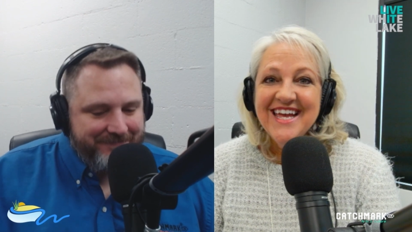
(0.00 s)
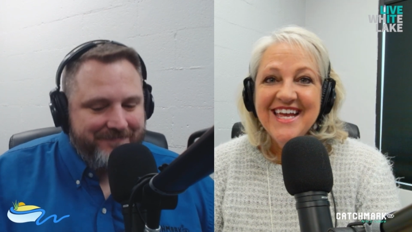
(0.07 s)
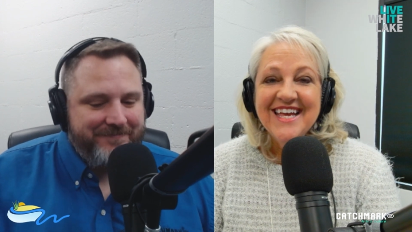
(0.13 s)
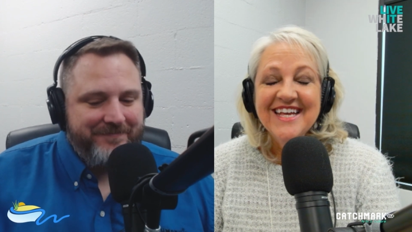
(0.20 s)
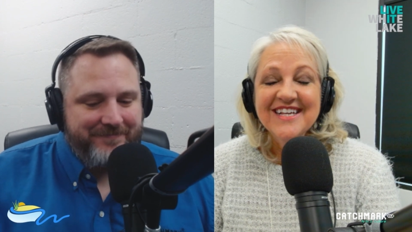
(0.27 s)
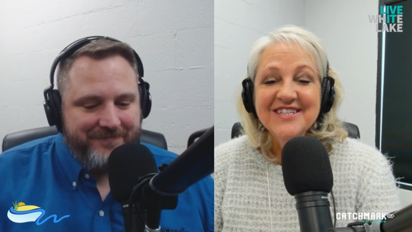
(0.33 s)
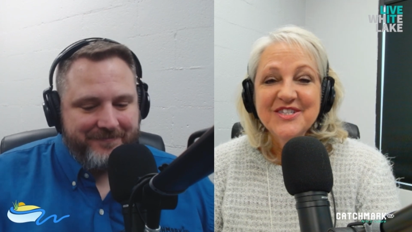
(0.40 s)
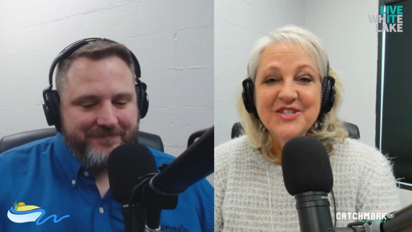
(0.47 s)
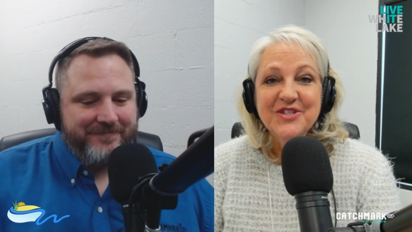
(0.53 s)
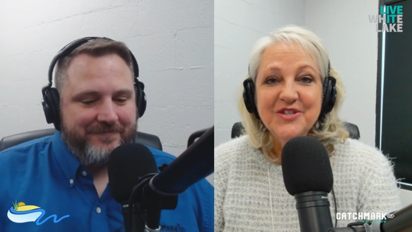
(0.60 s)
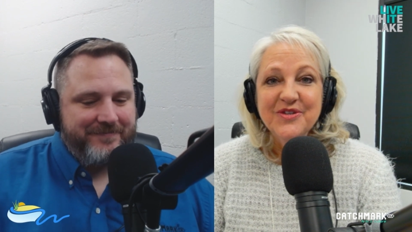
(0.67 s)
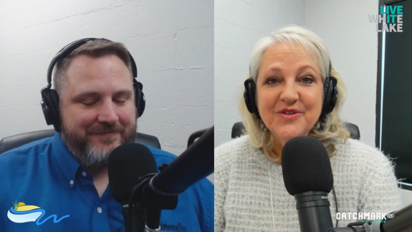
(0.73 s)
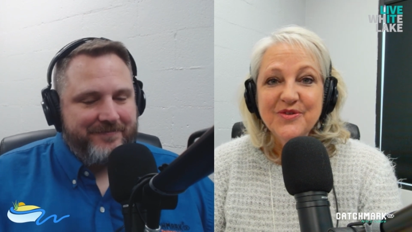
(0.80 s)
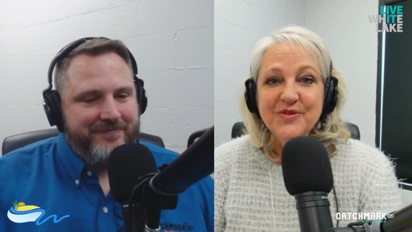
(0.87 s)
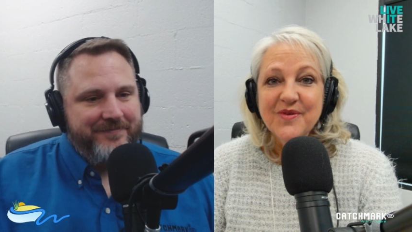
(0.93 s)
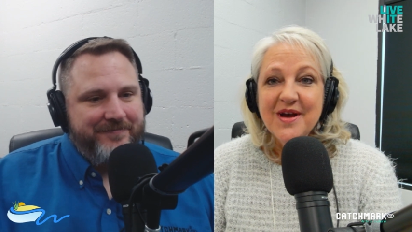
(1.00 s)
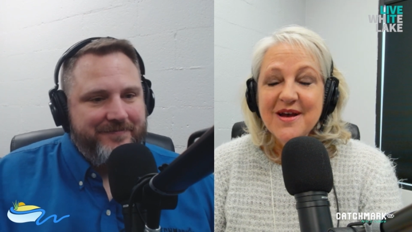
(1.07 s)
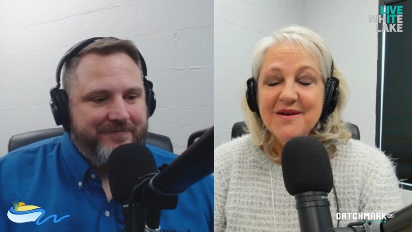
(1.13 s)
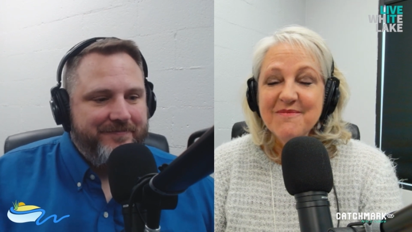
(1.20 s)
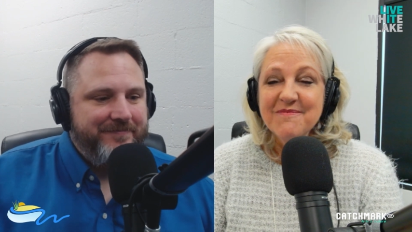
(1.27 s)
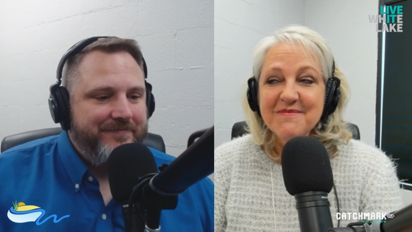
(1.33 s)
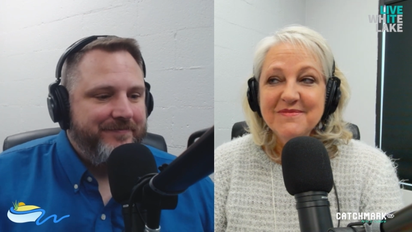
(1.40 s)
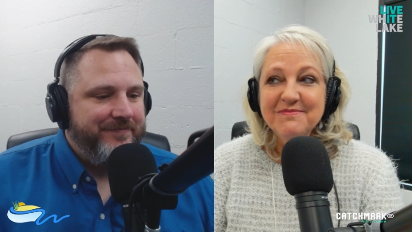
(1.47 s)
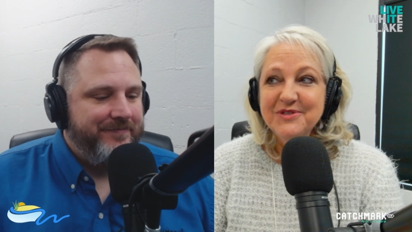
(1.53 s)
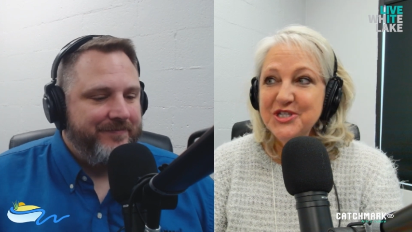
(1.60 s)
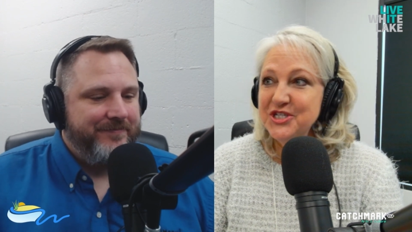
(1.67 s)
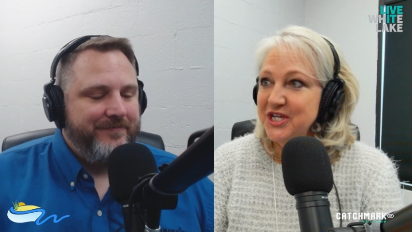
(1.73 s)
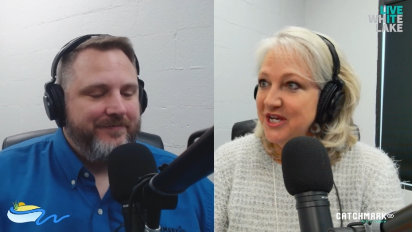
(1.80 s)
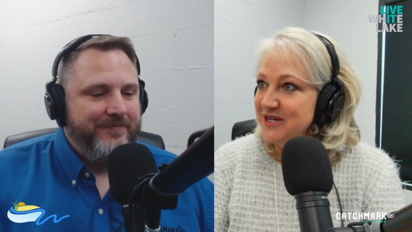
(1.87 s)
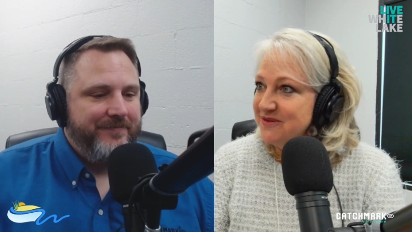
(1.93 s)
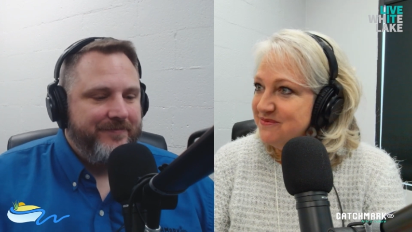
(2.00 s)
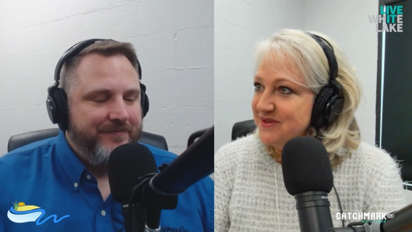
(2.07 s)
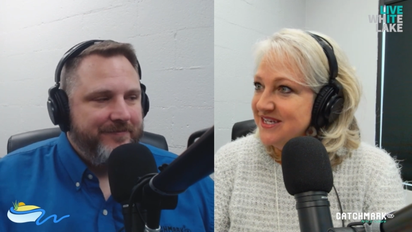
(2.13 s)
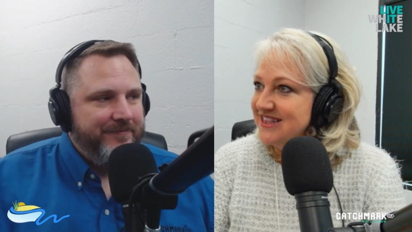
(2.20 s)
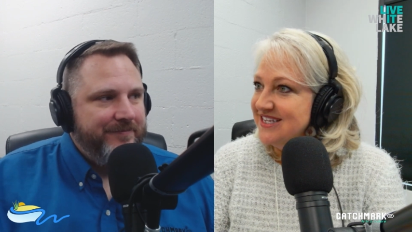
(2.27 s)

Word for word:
Speaker 1: is to um, share with